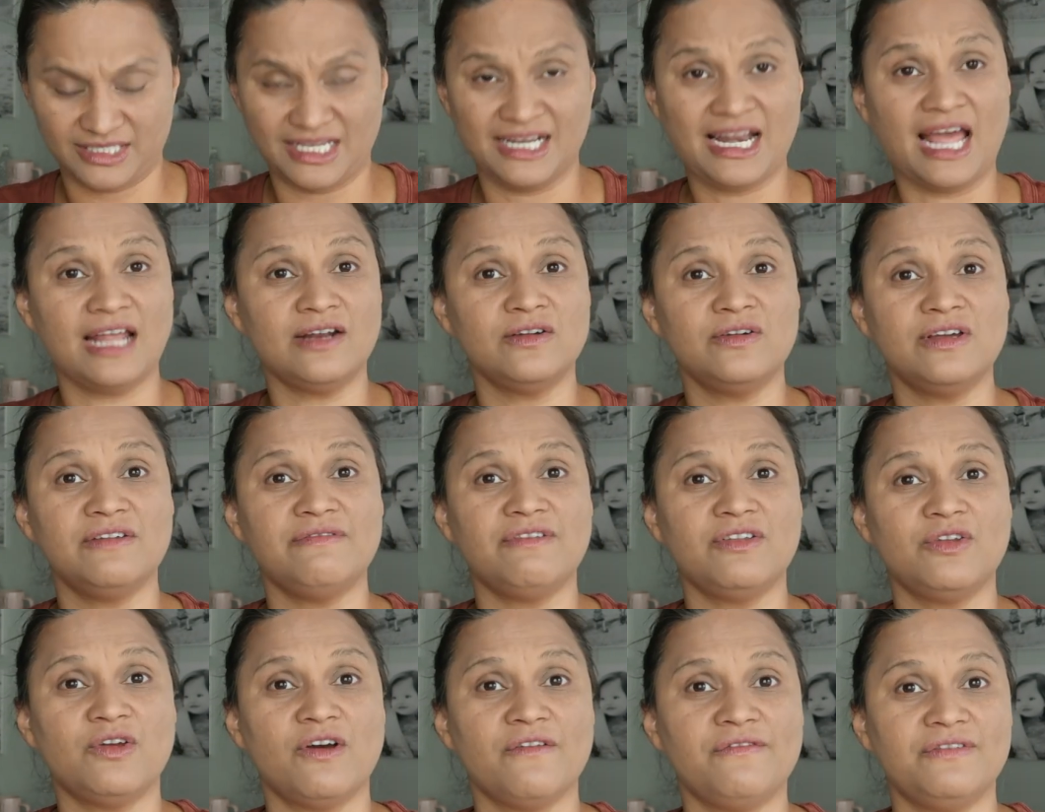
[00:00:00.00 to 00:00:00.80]
And I don't
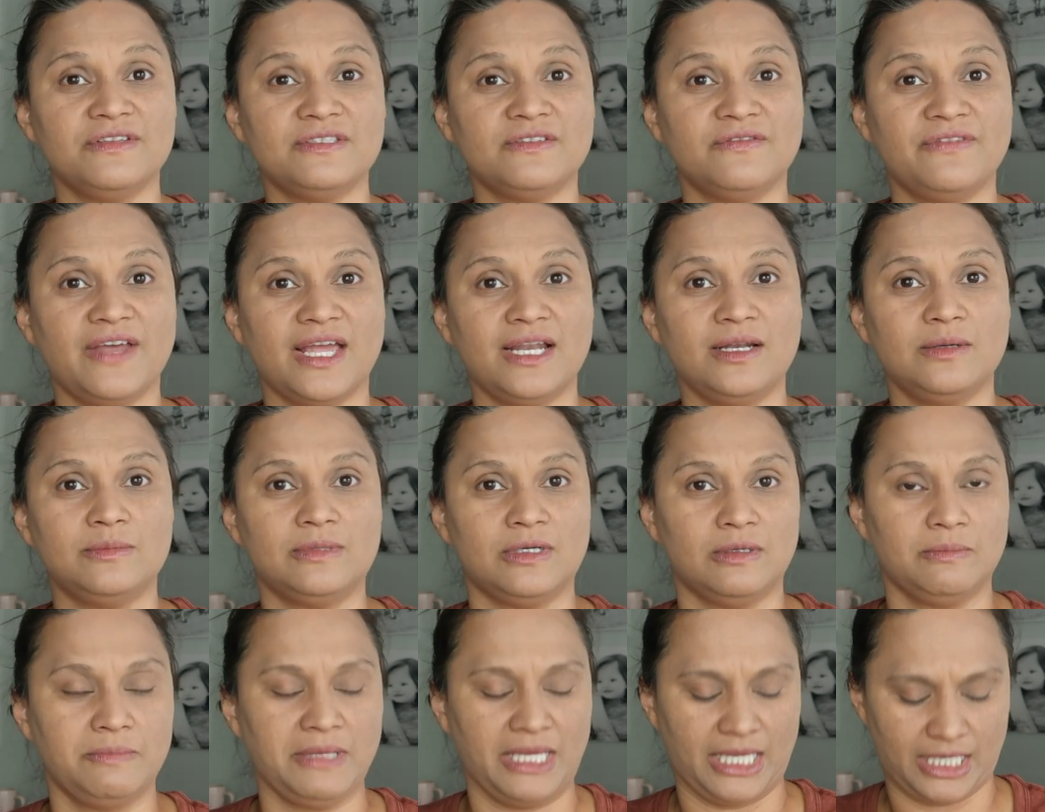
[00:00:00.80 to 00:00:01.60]
even know if it's
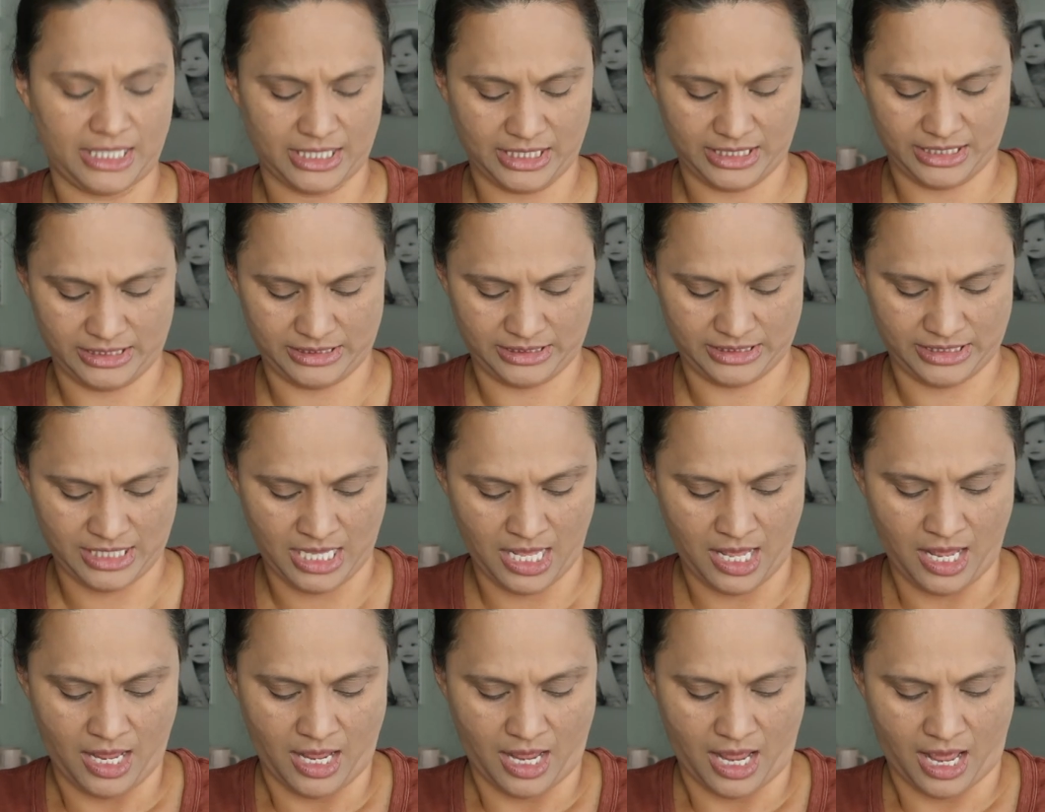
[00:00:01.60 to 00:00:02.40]
available, because
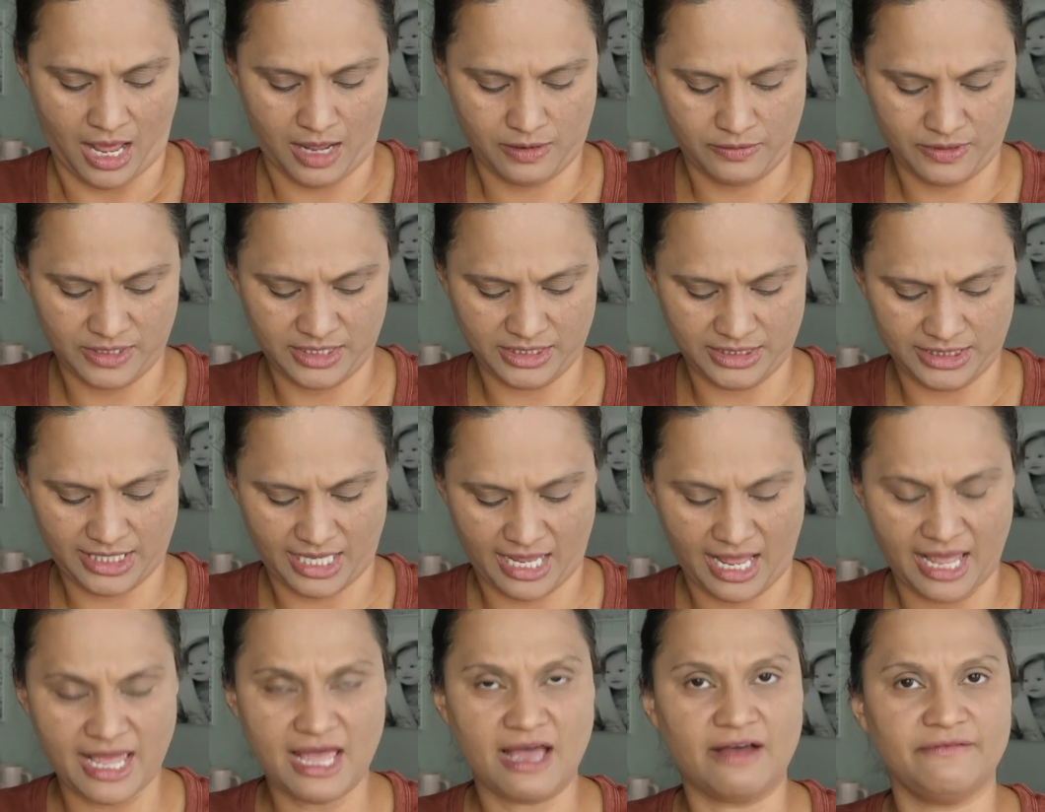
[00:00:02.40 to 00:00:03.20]
I want to
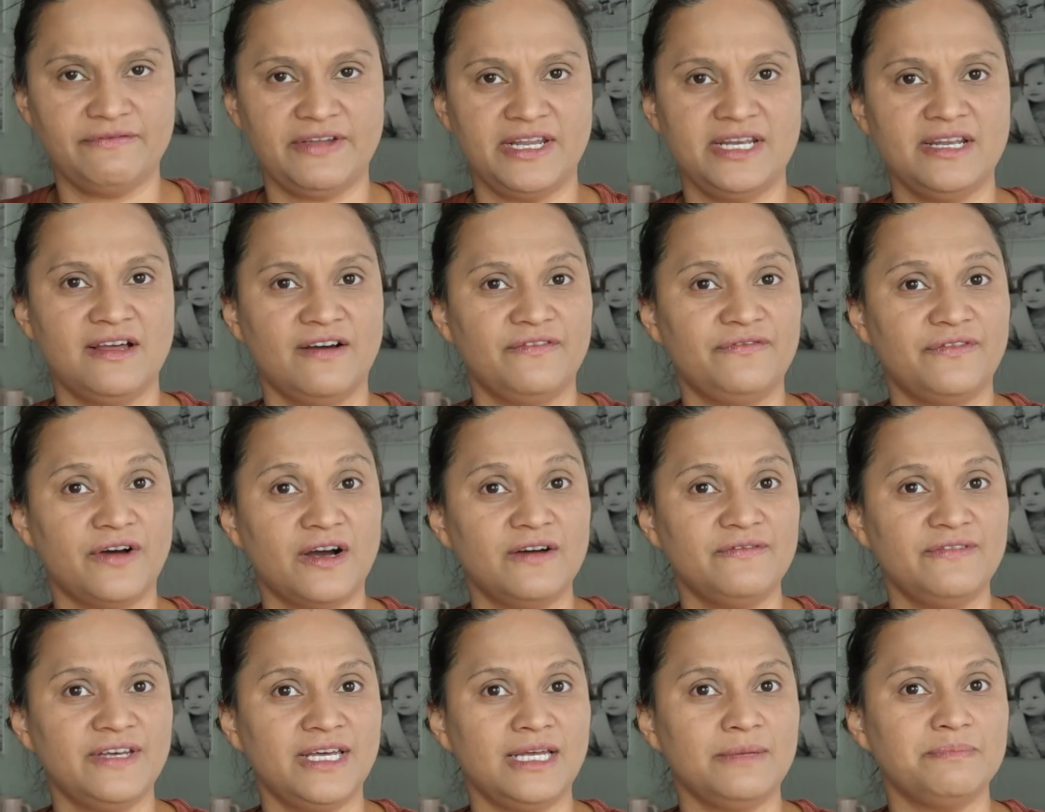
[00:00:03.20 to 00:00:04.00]
say I have enough
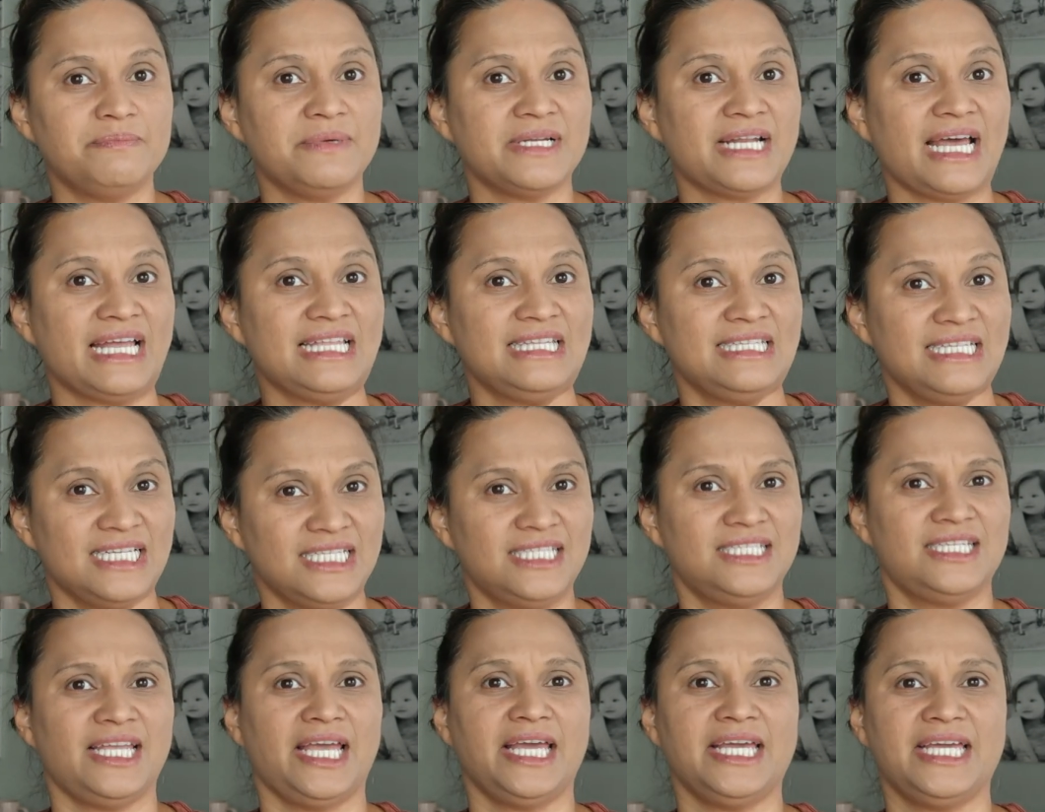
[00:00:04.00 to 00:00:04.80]
of it, but I
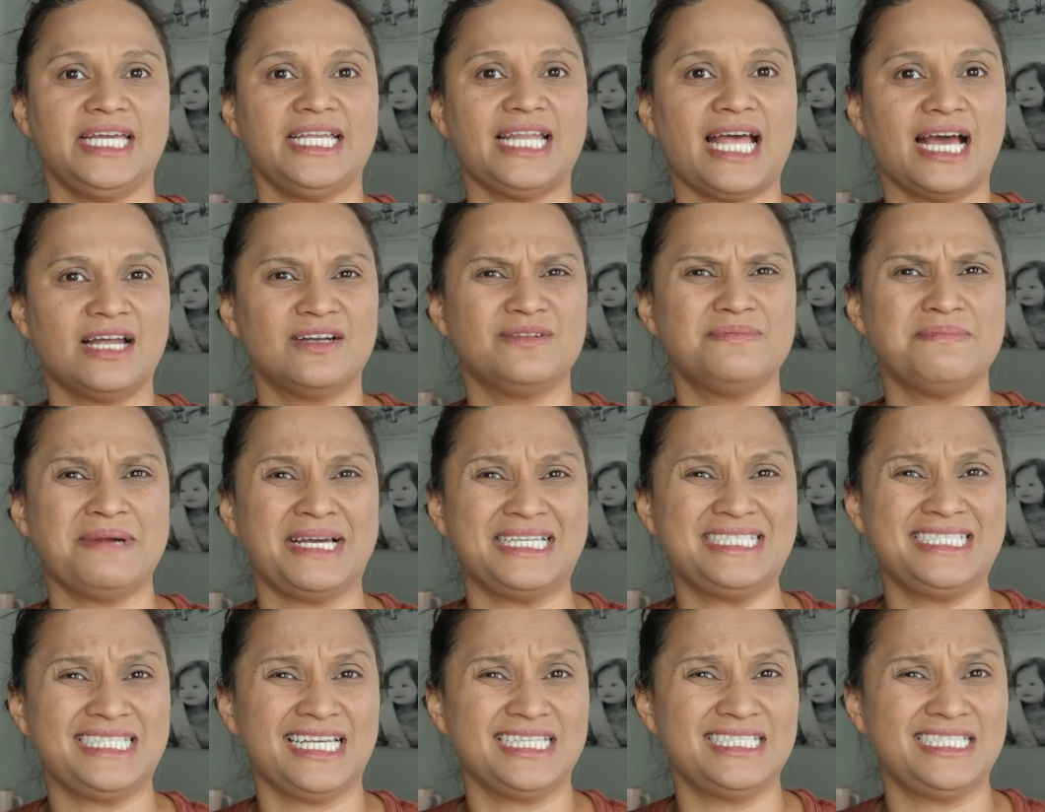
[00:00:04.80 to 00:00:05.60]
did take it out of my
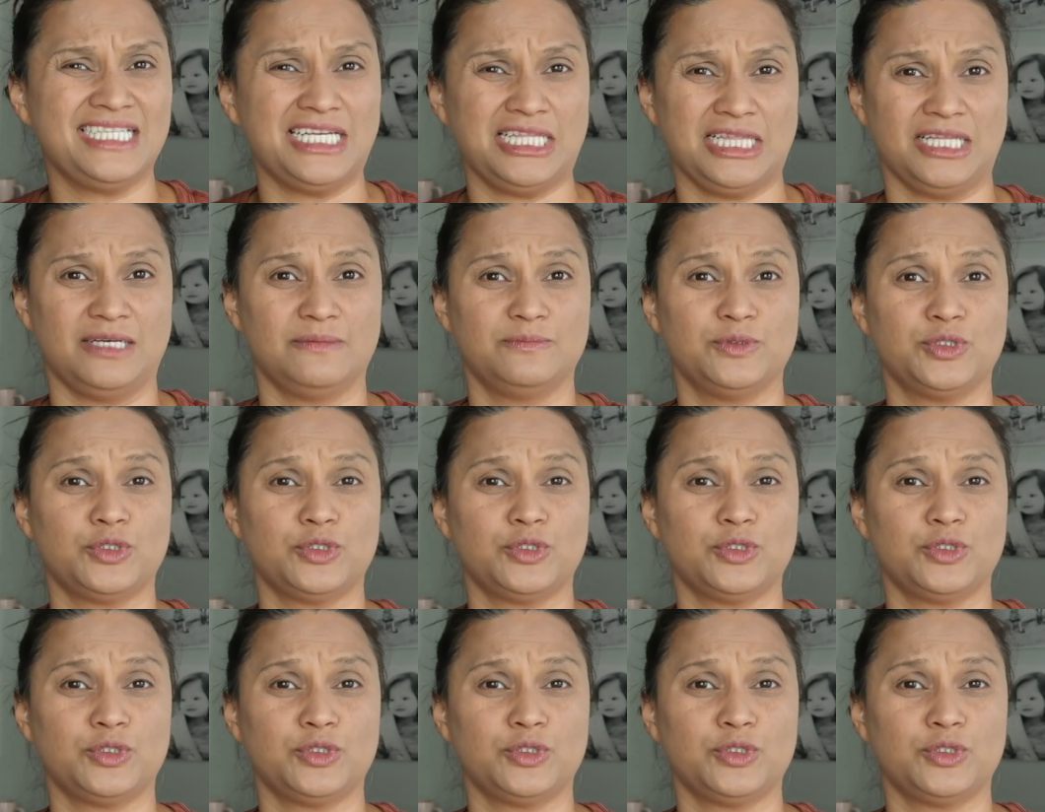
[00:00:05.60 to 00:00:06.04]
Scentsy Club.